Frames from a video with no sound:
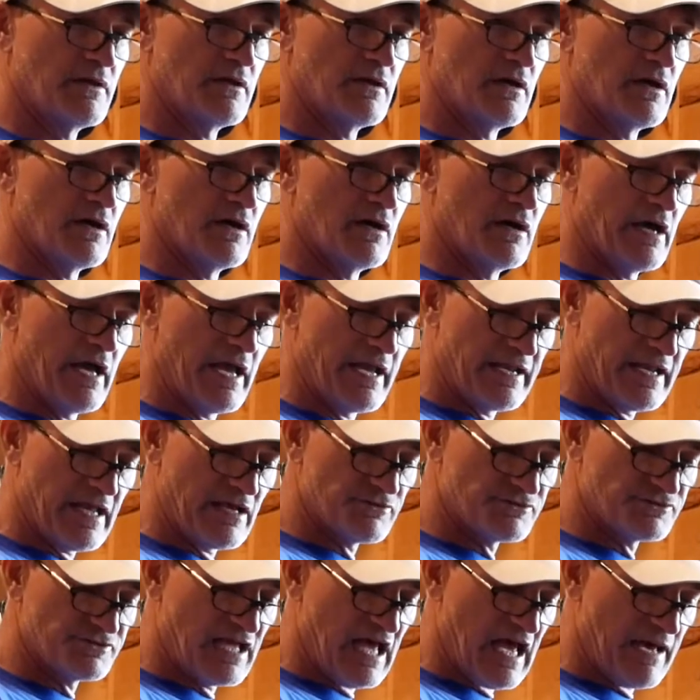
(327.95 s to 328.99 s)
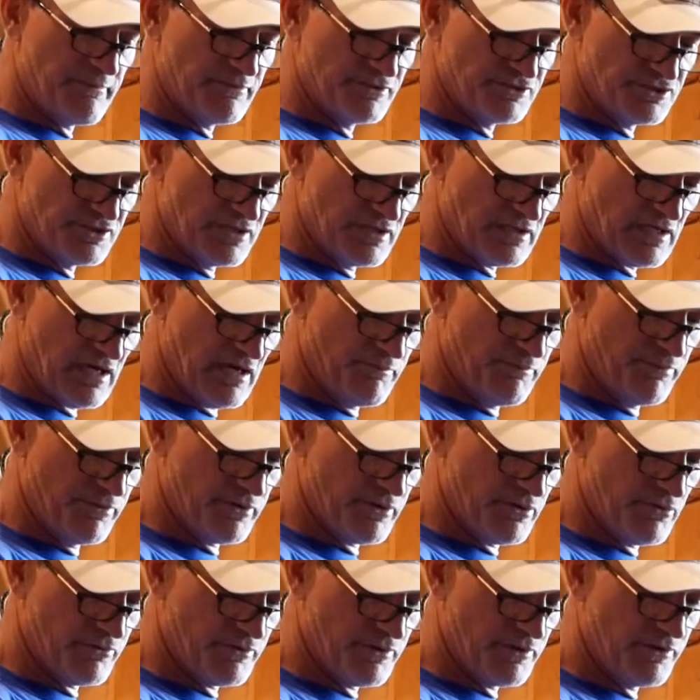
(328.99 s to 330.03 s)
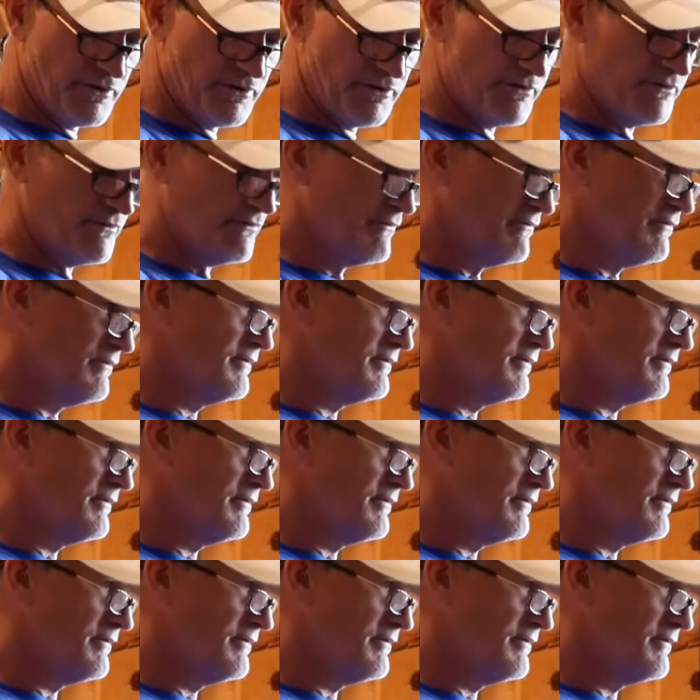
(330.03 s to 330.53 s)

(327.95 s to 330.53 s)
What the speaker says: 8-ounce diamond jig I'll put on here,